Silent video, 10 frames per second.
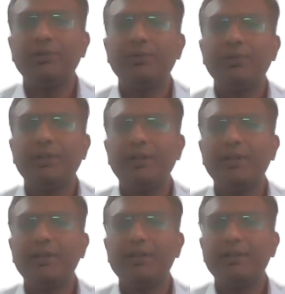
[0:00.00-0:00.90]
to a
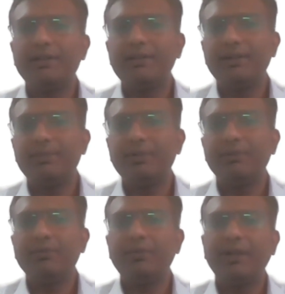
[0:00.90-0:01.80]
critical concept
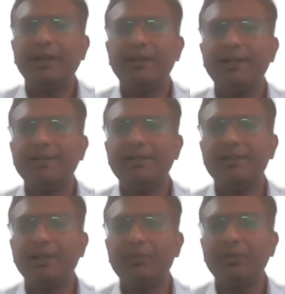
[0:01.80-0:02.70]
for
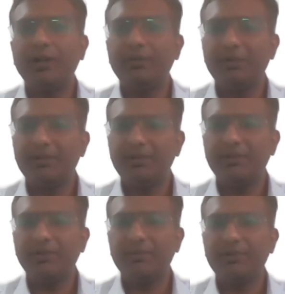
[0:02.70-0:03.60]
analyzing thermodynamic
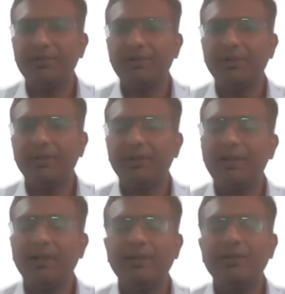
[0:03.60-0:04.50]
systems,
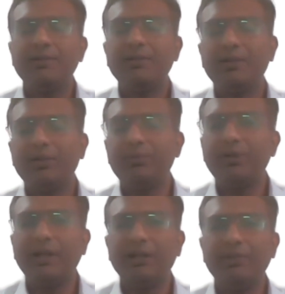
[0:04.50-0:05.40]
that is,
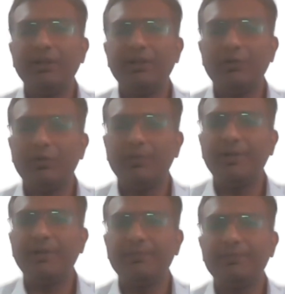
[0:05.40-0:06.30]
thermodynamic
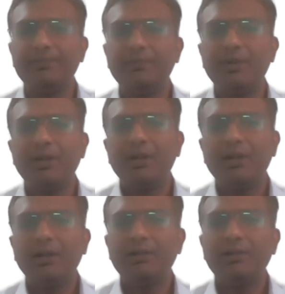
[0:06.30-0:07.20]
equilibrium.
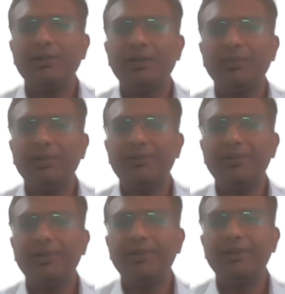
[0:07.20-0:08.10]
A system
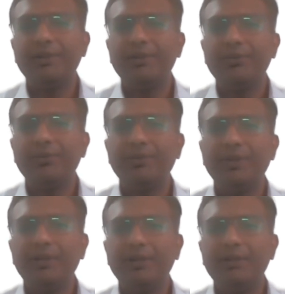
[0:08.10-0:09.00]
is said to
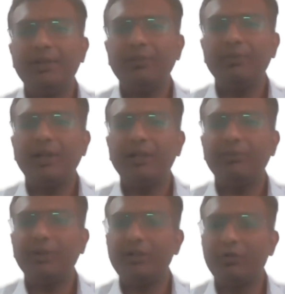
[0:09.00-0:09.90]
be in
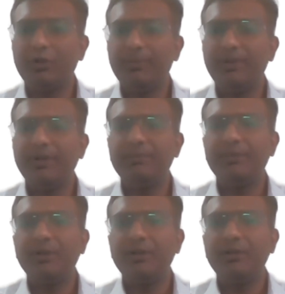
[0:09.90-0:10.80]
thermodynamic
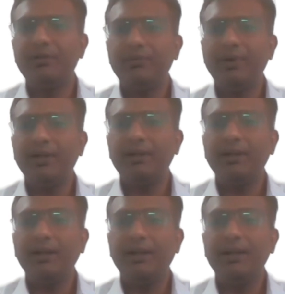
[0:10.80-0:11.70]
equilibrium
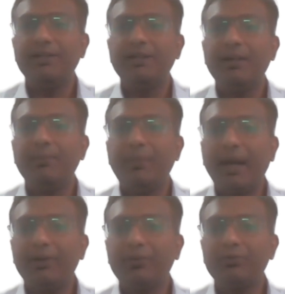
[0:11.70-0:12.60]
when its
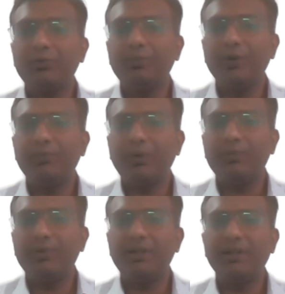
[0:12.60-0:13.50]
macroscopic
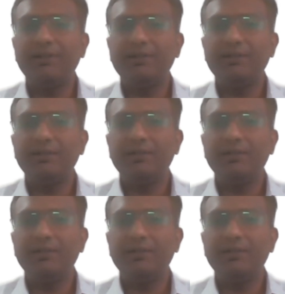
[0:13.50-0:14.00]
properties